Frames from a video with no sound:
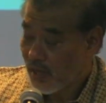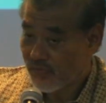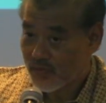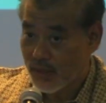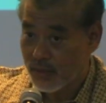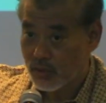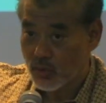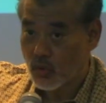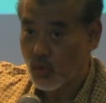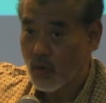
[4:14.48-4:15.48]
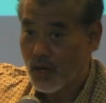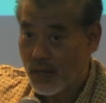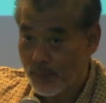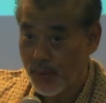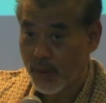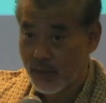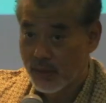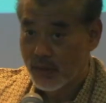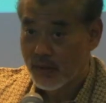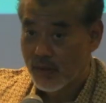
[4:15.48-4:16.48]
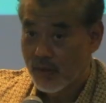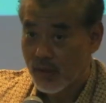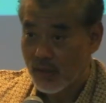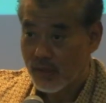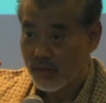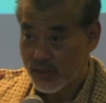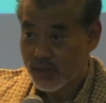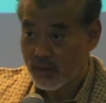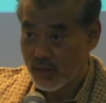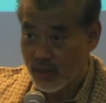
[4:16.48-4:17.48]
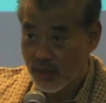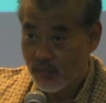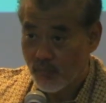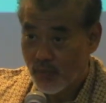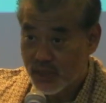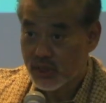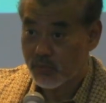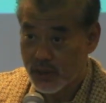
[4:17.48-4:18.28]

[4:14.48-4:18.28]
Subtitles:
have tended to go up recently much,